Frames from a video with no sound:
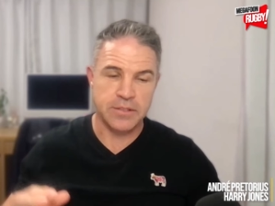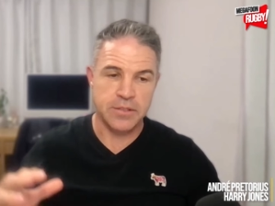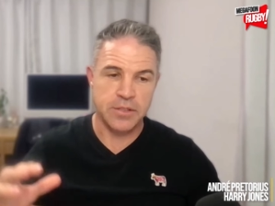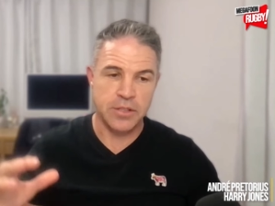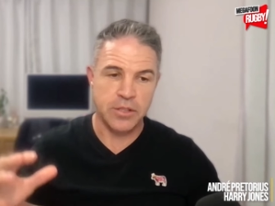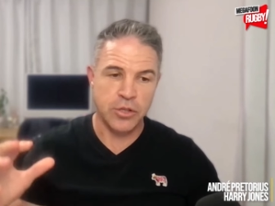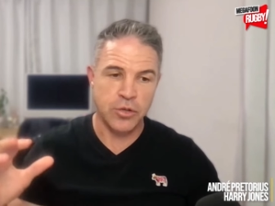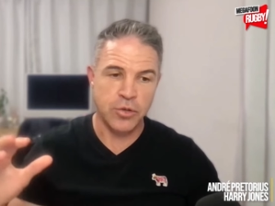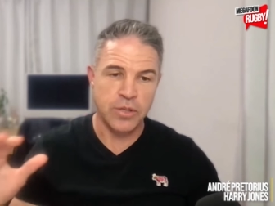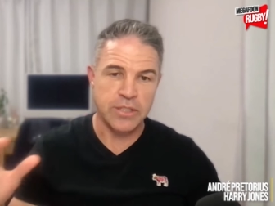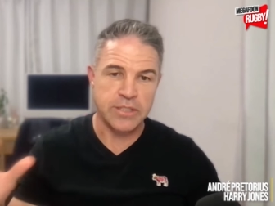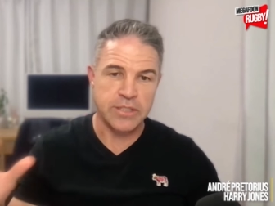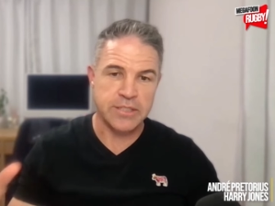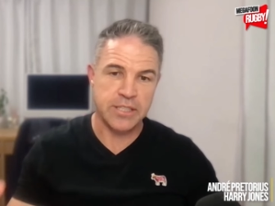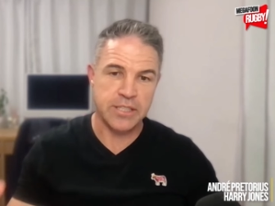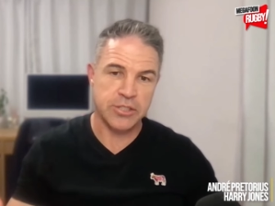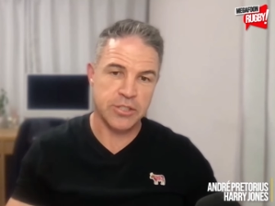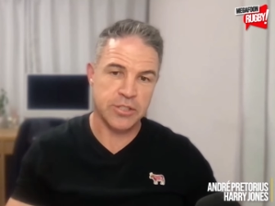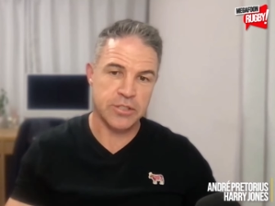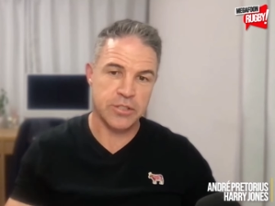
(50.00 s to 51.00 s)
unit
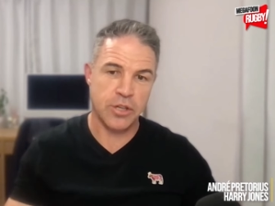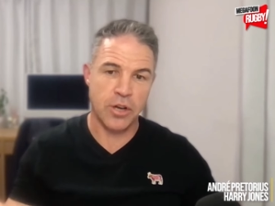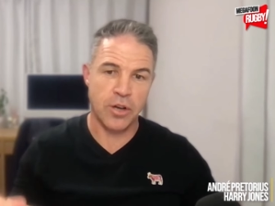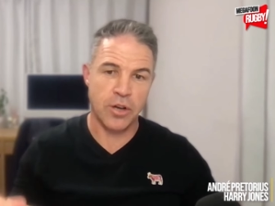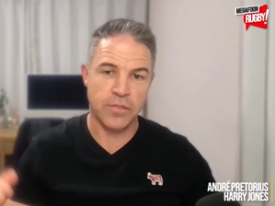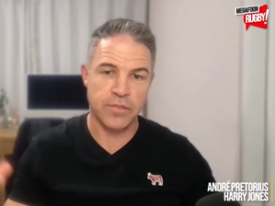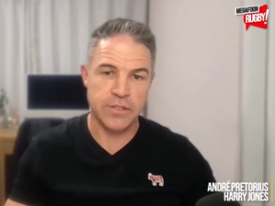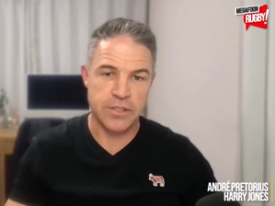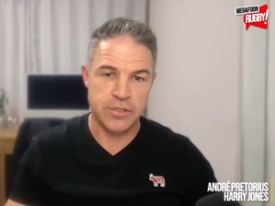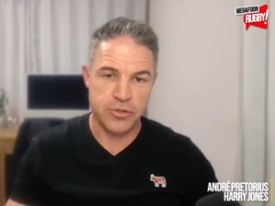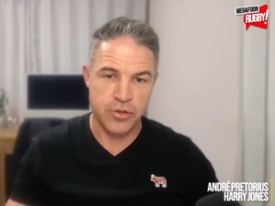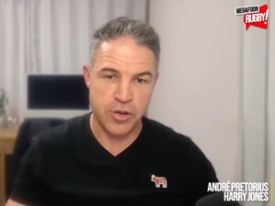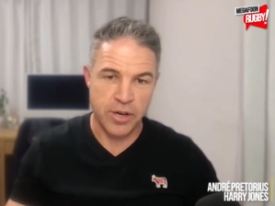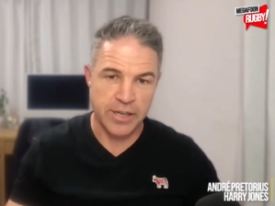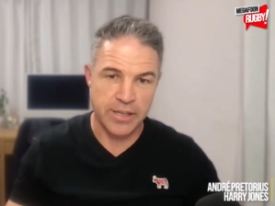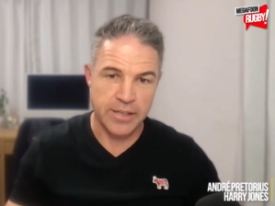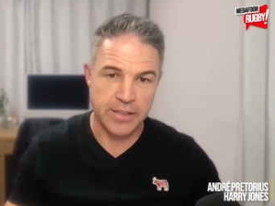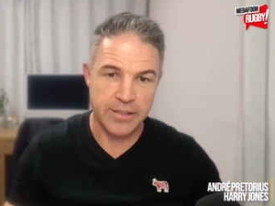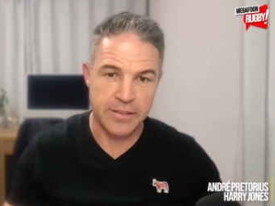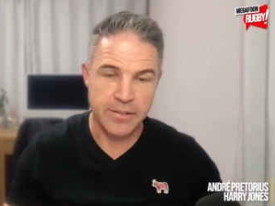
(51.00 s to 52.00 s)
sessions after
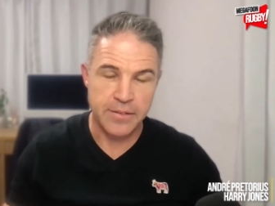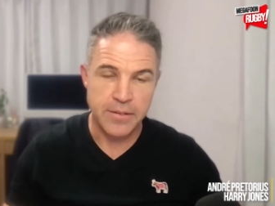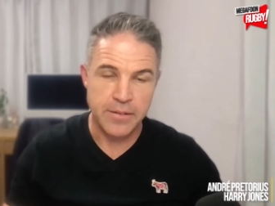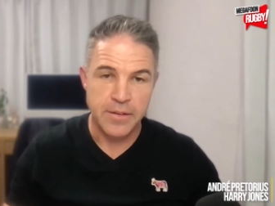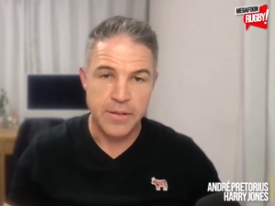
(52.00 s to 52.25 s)
training,